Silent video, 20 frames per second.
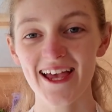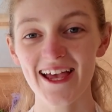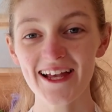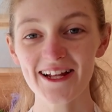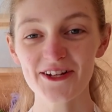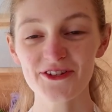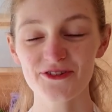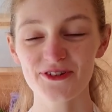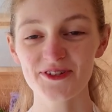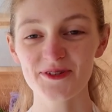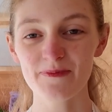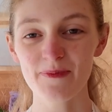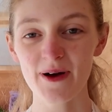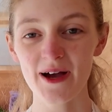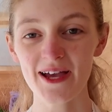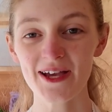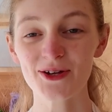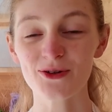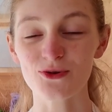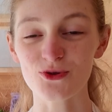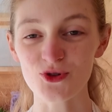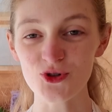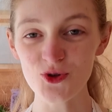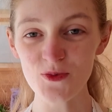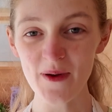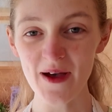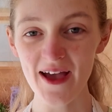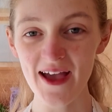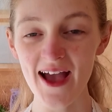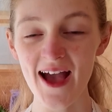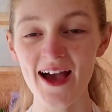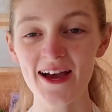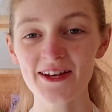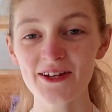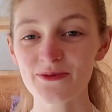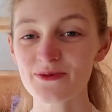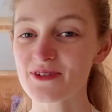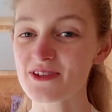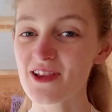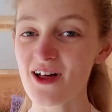Illustrated by Kusube, and it was